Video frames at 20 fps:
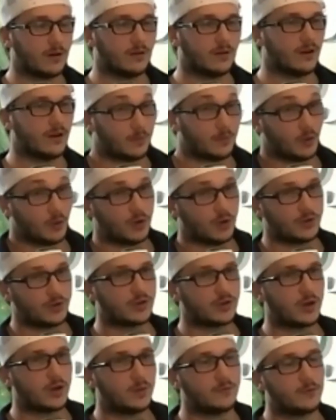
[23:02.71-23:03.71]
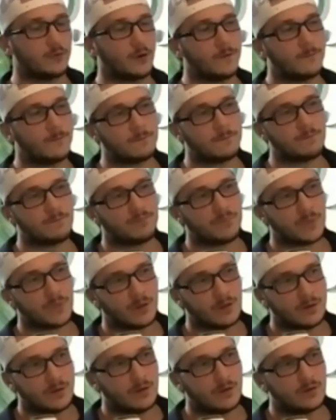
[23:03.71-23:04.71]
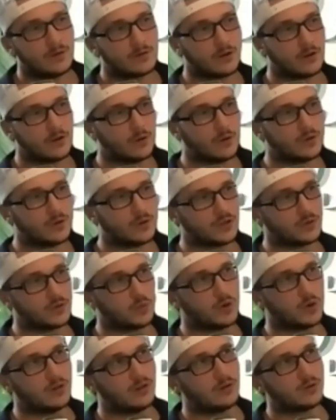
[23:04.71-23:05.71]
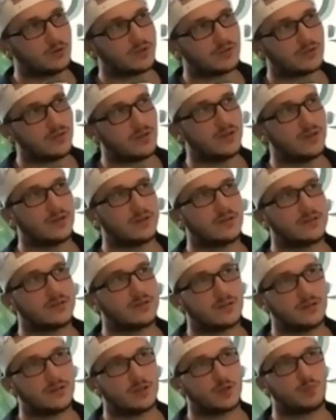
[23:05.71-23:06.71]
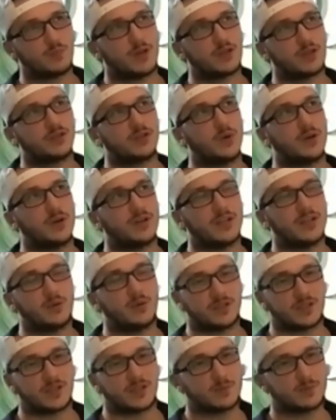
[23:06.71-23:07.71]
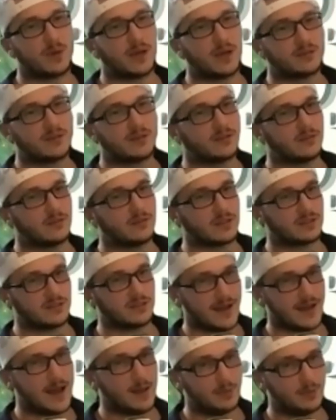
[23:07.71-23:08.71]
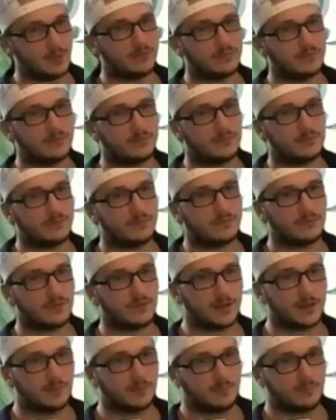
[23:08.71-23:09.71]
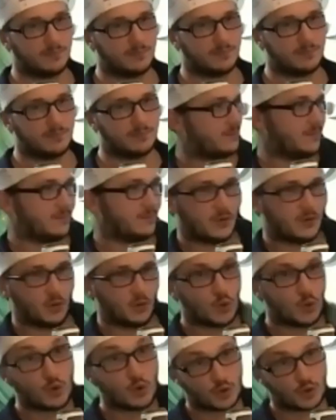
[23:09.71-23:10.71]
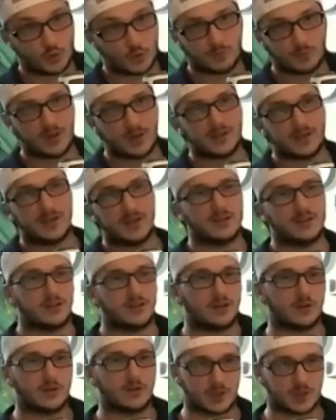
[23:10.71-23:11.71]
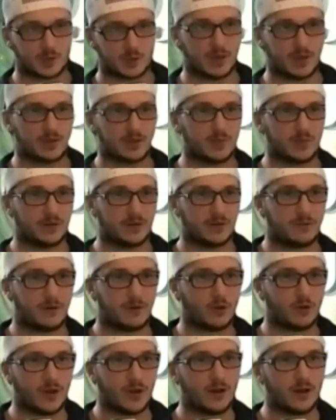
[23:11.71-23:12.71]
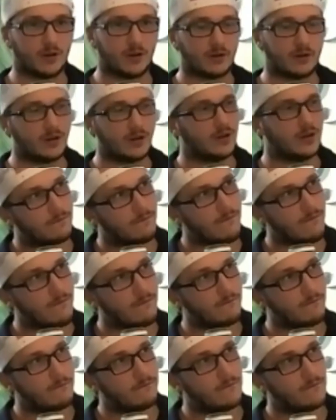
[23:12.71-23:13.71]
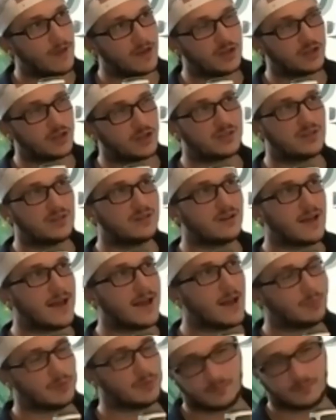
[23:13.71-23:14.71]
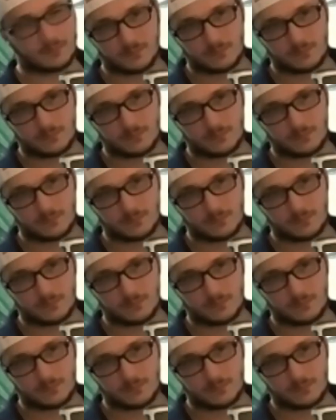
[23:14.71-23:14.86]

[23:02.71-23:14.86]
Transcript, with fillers: and I'm the one you come for. So it was just one of those things, especially when he was expecting this to happen, like the whoosh with Benny Hinn, you know, he's expecting me to fall down and it just didn't happen.